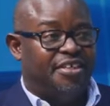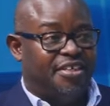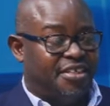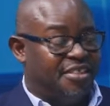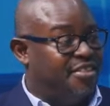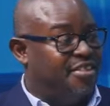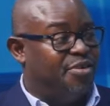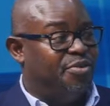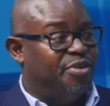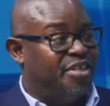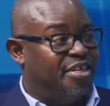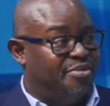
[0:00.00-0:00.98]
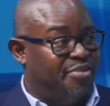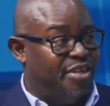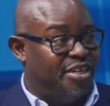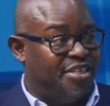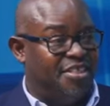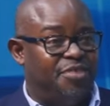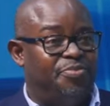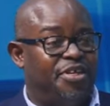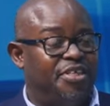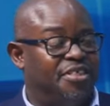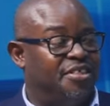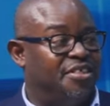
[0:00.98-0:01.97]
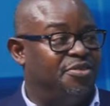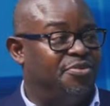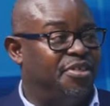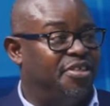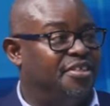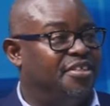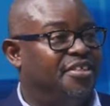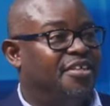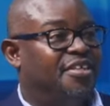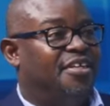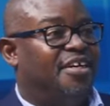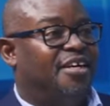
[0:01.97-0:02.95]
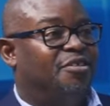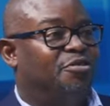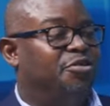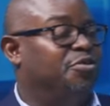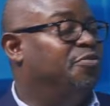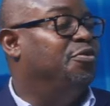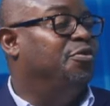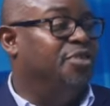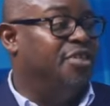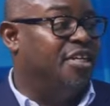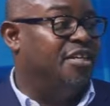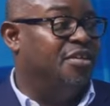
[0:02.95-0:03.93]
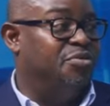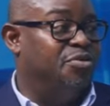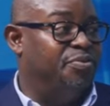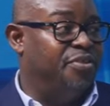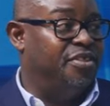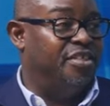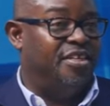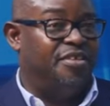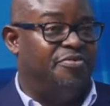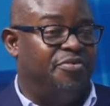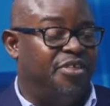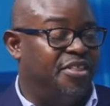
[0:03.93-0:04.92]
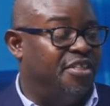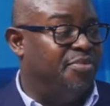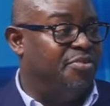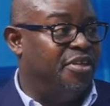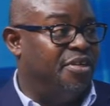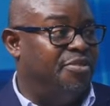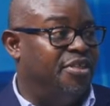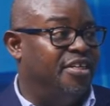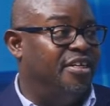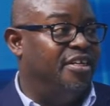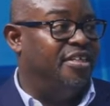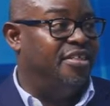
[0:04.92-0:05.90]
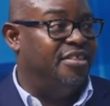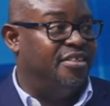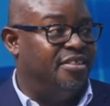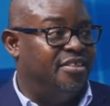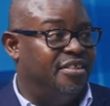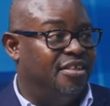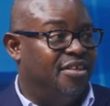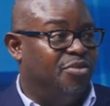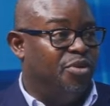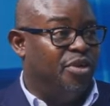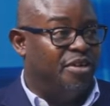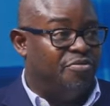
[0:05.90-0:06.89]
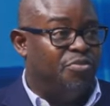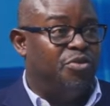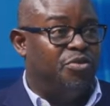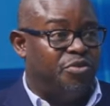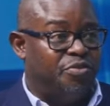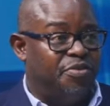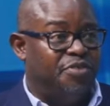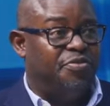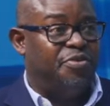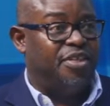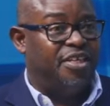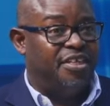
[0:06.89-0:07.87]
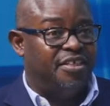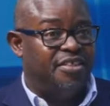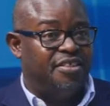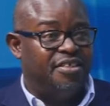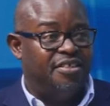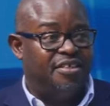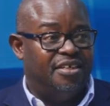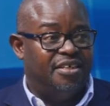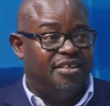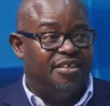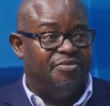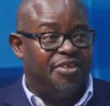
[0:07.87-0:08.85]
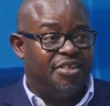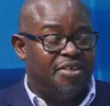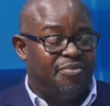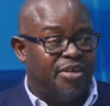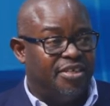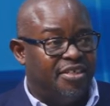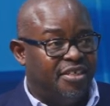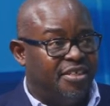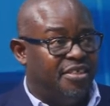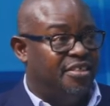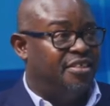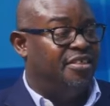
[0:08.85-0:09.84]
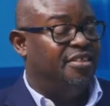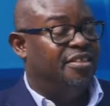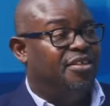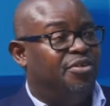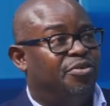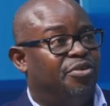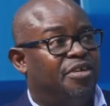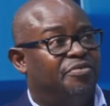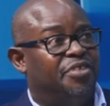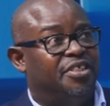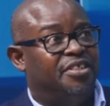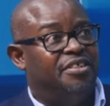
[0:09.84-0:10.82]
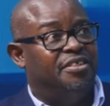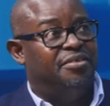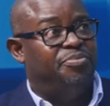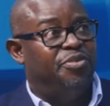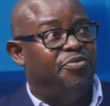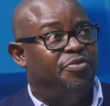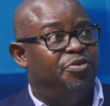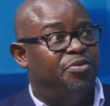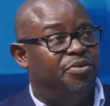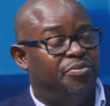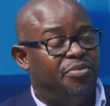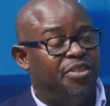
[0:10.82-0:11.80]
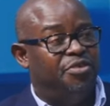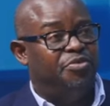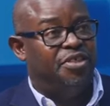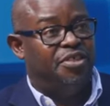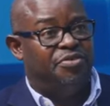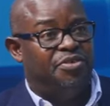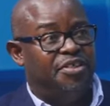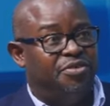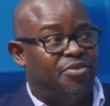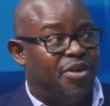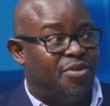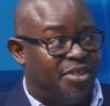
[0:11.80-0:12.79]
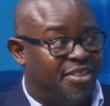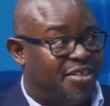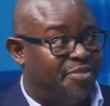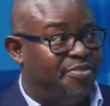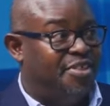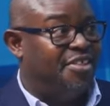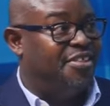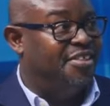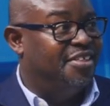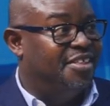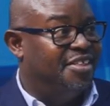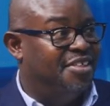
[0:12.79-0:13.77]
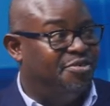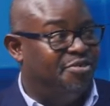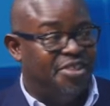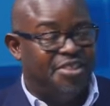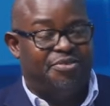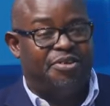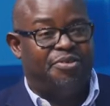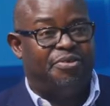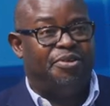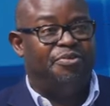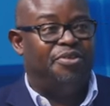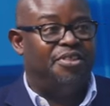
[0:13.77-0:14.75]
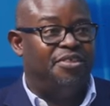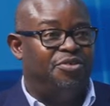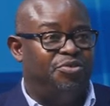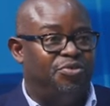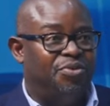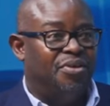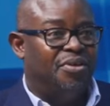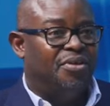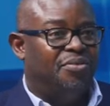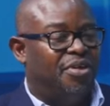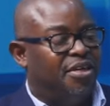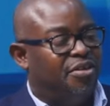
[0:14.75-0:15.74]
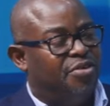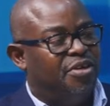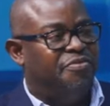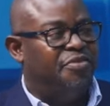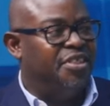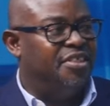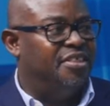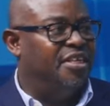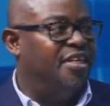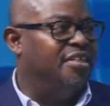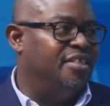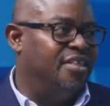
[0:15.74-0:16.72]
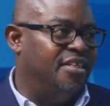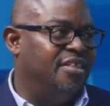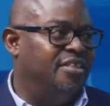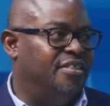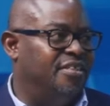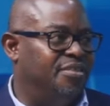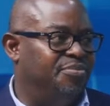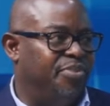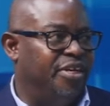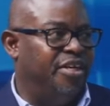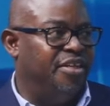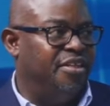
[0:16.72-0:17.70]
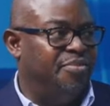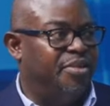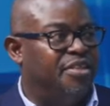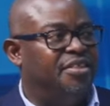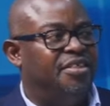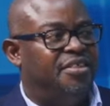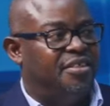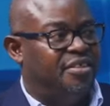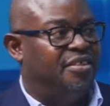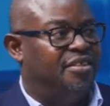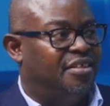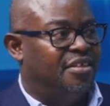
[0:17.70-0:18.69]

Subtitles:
Guests are welcome. There are guest prizes as well. And also for all the other groups, for example, the MTN ladies, we'll have more trophies for the ladies. In fact, the monthly tea, on average, before in 2022, I was captain in 2021-22, we had on average 8 ladies playing the monthly tea.